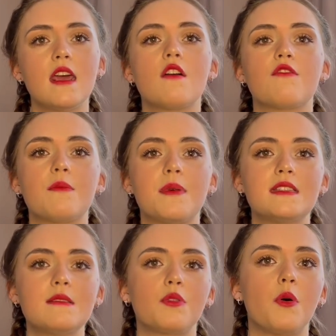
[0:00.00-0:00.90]
forbids
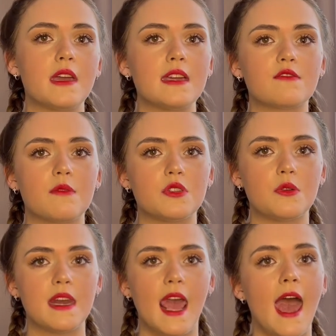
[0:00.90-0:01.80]
employees from
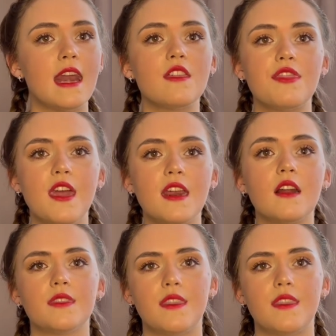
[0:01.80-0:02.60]
doing anything